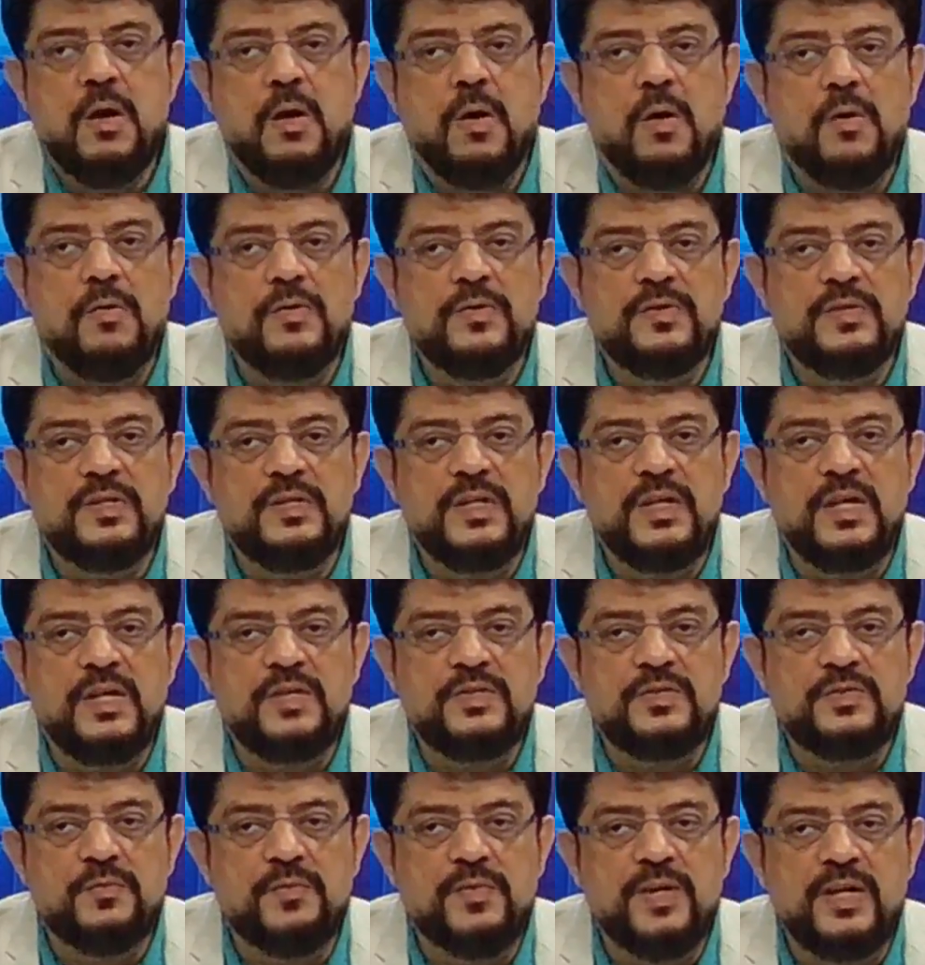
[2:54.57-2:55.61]
on the
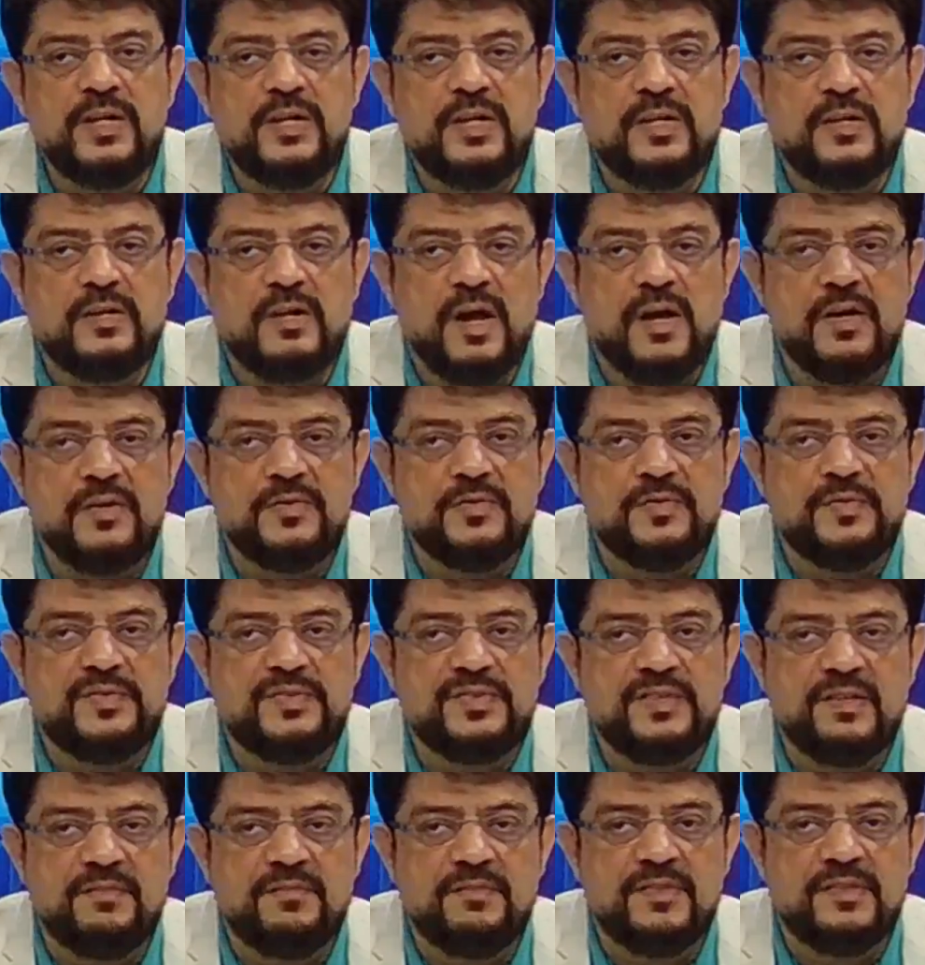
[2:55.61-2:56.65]
intervening night of
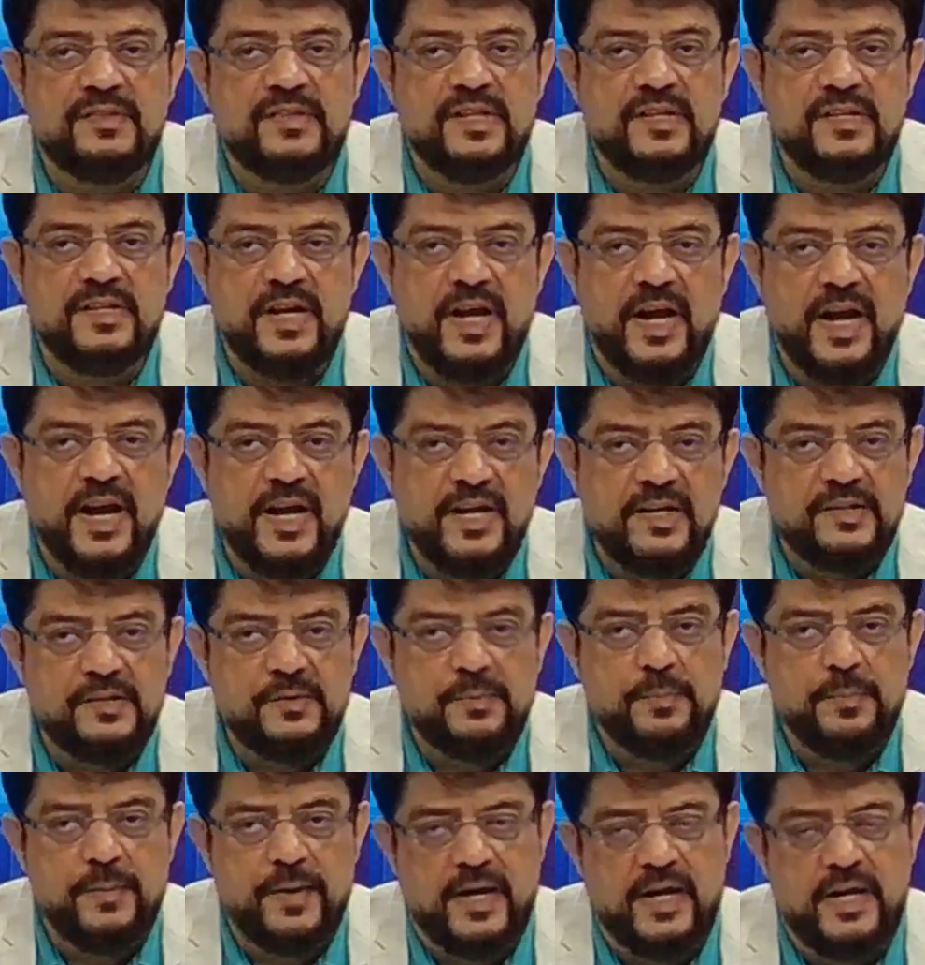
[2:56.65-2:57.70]
7th and 8th
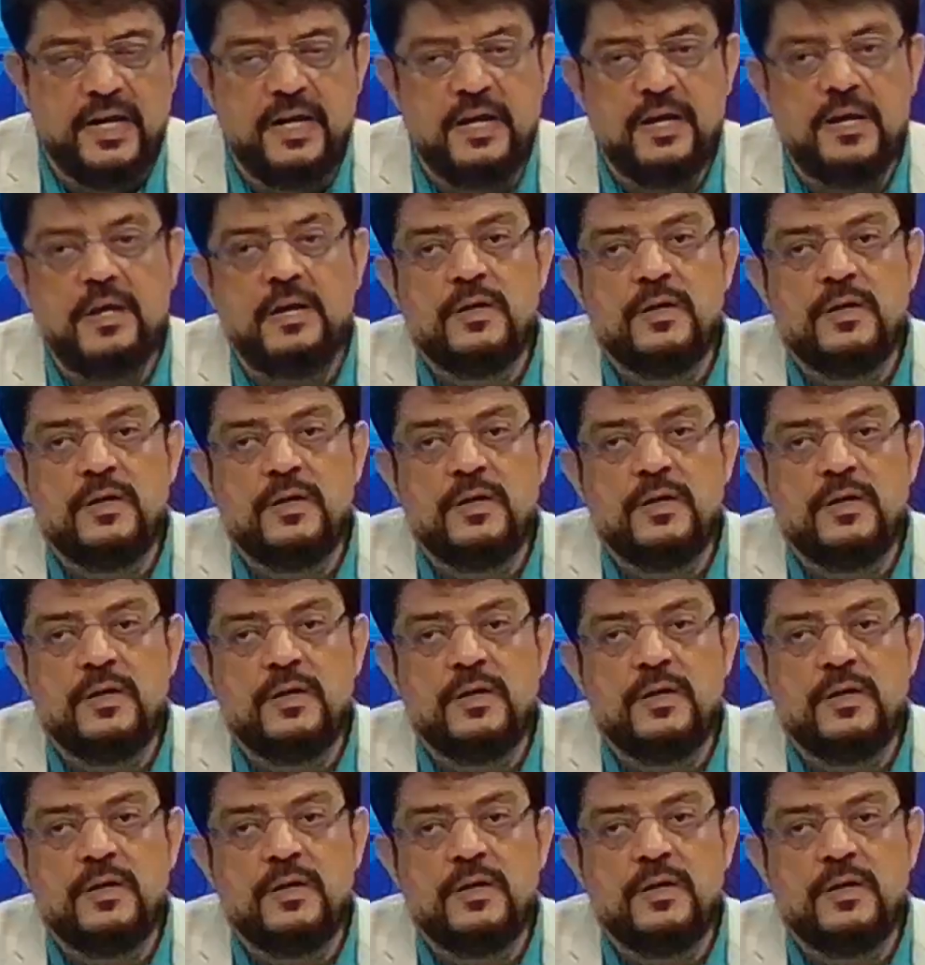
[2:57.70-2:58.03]
May.